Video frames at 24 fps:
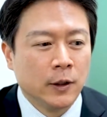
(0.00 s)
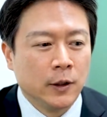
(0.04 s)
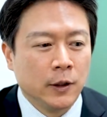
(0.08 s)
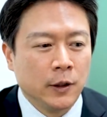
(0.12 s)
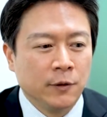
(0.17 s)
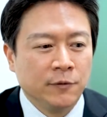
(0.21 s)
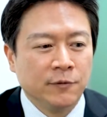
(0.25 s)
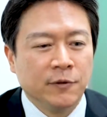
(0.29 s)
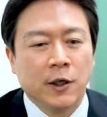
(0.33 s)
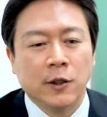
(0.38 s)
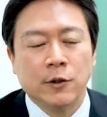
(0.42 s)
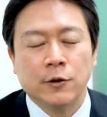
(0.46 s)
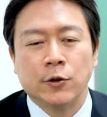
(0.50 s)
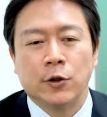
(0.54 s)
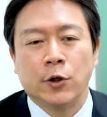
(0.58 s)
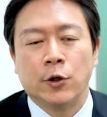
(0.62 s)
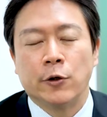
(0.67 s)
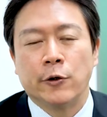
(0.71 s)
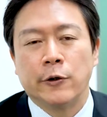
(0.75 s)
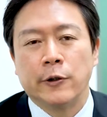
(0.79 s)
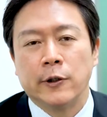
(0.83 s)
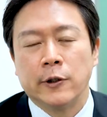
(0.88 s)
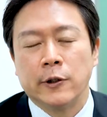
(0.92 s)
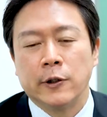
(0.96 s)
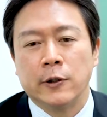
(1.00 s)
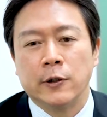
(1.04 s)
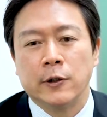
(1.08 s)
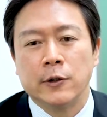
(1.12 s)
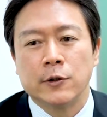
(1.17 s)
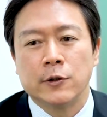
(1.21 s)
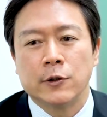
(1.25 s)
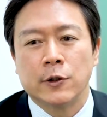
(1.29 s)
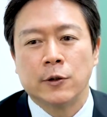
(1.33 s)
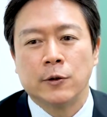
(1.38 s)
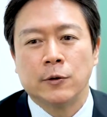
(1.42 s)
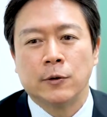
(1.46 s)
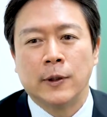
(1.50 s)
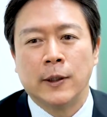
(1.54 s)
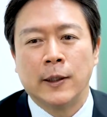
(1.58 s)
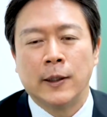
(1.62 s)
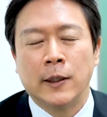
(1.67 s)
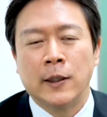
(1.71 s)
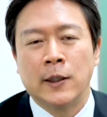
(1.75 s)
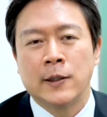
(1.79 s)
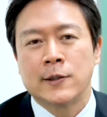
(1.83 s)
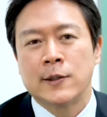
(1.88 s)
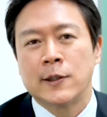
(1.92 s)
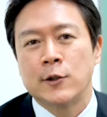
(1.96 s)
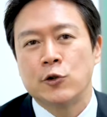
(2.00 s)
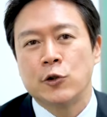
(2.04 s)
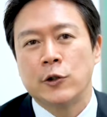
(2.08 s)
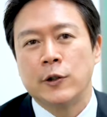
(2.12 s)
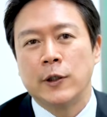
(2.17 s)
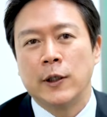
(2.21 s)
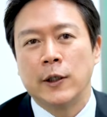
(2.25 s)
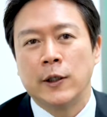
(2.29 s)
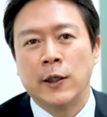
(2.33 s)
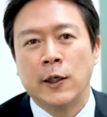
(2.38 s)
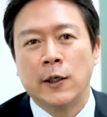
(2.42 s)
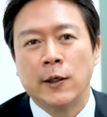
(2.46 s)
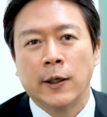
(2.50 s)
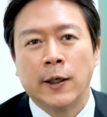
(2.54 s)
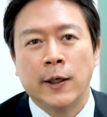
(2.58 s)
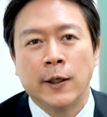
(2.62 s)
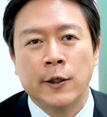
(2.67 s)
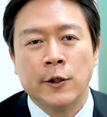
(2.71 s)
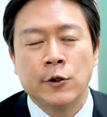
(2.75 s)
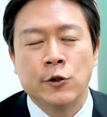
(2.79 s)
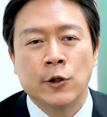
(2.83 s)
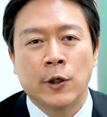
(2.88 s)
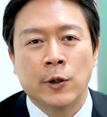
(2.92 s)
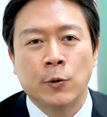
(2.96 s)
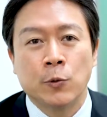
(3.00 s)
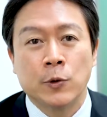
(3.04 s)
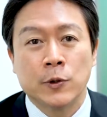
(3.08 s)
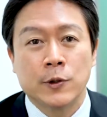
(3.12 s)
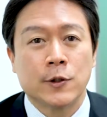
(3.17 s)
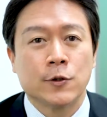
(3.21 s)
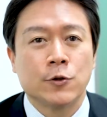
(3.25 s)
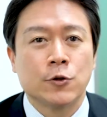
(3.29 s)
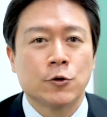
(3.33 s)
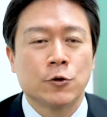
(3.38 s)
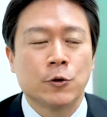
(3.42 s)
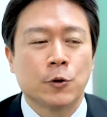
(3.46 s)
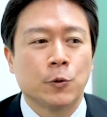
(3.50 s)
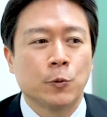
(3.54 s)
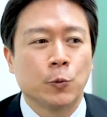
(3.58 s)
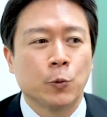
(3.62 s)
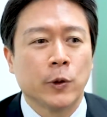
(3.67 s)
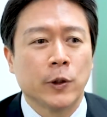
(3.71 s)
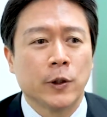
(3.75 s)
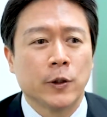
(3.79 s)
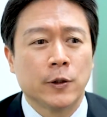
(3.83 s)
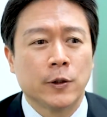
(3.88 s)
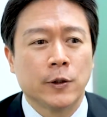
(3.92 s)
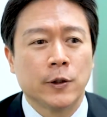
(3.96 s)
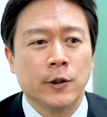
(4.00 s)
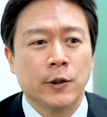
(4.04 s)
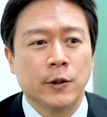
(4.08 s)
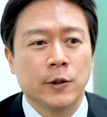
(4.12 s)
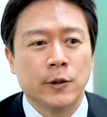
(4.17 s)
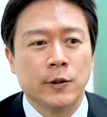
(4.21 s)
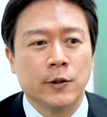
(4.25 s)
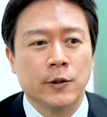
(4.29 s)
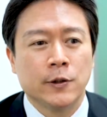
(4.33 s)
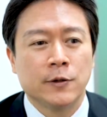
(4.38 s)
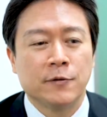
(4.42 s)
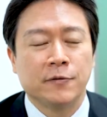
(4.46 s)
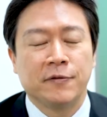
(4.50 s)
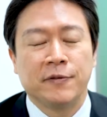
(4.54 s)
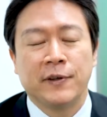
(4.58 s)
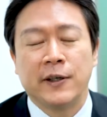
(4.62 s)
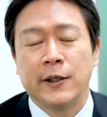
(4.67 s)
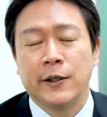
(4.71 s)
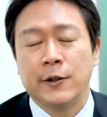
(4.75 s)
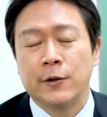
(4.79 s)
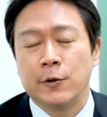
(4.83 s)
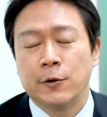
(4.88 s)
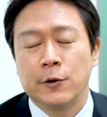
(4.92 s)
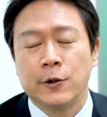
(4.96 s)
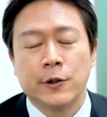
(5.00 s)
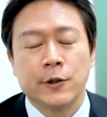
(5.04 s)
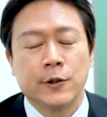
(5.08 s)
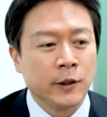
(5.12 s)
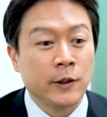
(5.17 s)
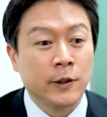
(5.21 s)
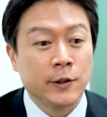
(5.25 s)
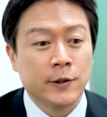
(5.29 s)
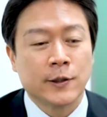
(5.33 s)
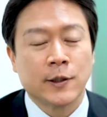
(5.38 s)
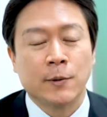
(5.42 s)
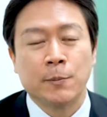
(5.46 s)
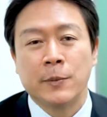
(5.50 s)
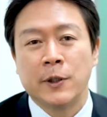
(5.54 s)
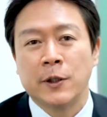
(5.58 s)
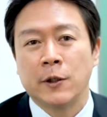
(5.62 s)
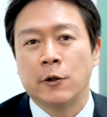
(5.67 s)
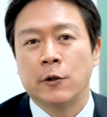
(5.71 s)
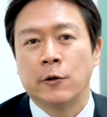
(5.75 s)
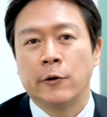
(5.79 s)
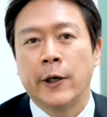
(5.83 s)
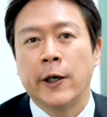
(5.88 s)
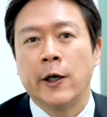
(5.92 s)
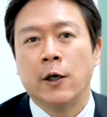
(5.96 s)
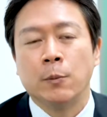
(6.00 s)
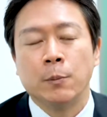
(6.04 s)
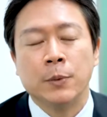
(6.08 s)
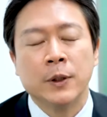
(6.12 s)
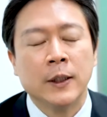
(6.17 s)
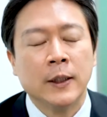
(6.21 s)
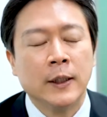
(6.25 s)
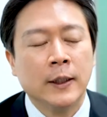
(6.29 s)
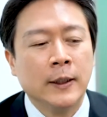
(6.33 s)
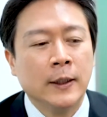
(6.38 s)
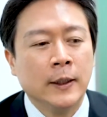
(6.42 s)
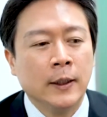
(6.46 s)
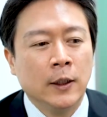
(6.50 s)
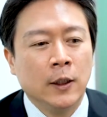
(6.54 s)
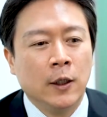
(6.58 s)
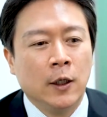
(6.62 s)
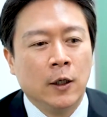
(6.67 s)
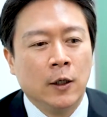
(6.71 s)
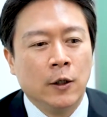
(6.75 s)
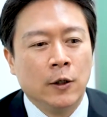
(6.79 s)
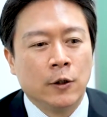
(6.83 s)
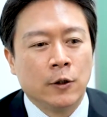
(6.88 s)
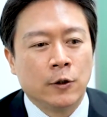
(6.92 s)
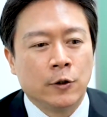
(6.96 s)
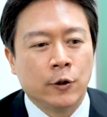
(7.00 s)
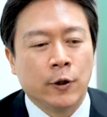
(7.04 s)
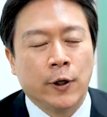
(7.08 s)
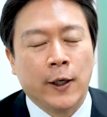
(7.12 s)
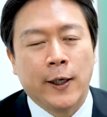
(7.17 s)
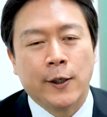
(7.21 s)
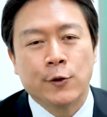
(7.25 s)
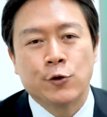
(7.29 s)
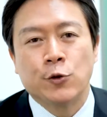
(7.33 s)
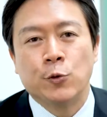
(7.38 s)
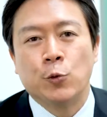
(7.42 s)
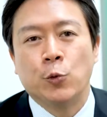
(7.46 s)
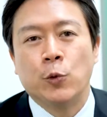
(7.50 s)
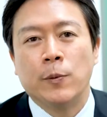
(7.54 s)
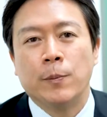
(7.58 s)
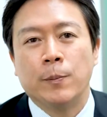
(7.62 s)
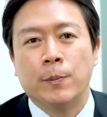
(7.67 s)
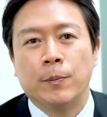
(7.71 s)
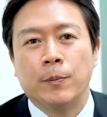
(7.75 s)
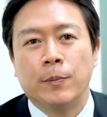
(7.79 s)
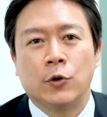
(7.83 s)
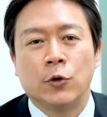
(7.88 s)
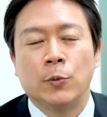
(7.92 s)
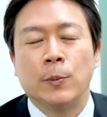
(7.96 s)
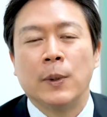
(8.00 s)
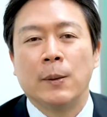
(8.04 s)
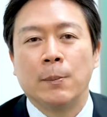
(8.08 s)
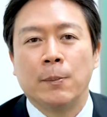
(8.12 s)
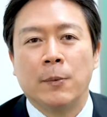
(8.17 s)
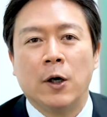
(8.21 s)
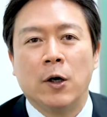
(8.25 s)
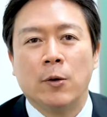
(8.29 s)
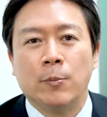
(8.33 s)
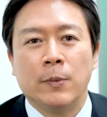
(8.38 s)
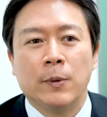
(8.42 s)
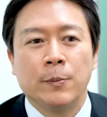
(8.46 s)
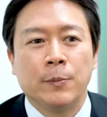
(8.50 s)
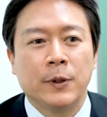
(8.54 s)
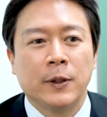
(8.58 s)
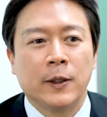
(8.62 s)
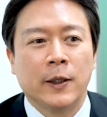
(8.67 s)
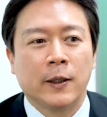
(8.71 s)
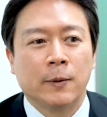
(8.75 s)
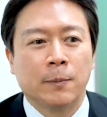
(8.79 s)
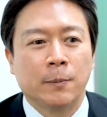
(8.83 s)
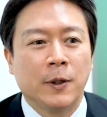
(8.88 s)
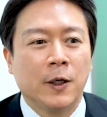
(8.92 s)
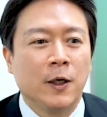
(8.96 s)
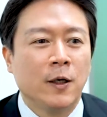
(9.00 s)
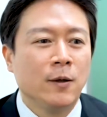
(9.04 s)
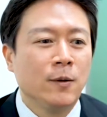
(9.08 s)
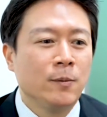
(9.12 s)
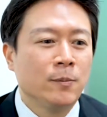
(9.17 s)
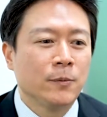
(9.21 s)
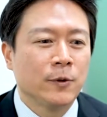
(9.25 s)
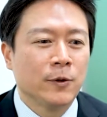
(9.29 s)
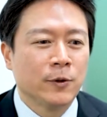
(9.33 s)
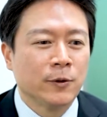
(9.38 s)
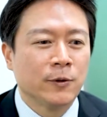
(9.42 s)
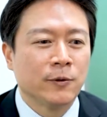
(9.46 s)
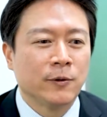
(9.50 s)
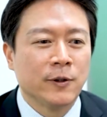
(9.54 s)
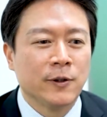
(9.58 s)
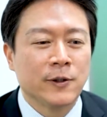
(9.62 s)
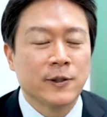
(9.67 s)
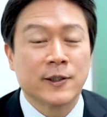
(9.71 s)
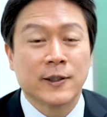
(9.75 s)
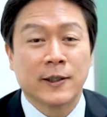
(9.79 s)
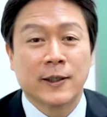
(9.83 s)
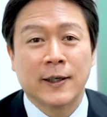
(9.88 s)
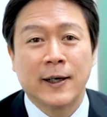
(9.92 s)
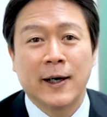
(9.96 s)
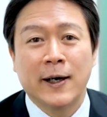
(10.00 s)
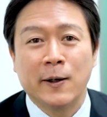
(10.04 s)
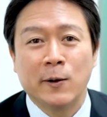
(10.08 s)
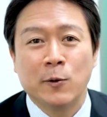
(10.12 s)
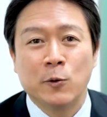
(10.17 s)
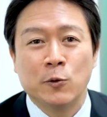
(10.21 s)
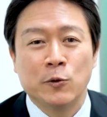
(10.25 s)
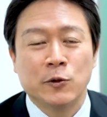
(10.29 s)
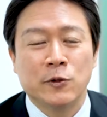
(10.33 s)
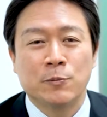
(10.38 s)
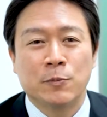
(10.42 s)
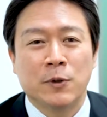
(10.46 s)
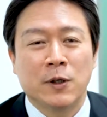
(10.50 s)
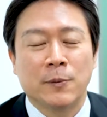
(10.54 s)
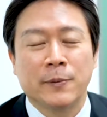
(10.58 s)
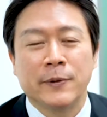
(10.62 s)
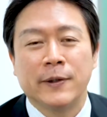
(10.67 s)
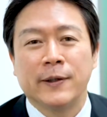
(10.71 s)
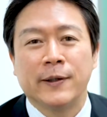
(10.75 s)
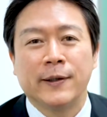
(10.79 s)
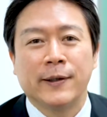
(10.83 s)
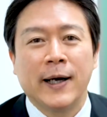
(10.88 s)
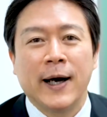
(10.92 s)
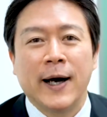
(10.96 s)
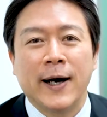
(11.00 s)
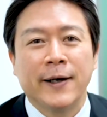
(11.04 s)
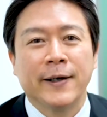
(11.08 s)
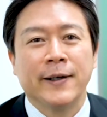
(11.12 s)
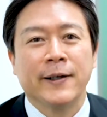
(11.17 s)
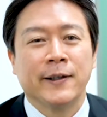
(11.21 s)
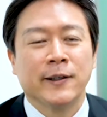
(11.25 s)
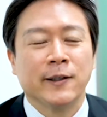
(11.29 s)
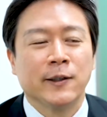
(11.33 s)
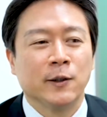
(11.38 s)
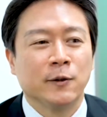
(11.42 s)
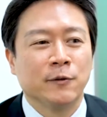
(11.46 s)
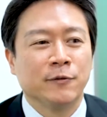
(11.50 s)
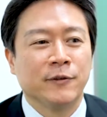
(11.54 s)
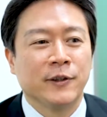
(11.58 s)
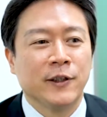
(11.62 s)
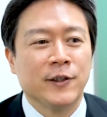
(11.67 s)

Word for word: involuntarily. So at, at, such a young age, I wasn't sure whether he is fine or he needs some medical help. So I actually went to my mom and be like, Mom, you know, there's a guy who's probably dying of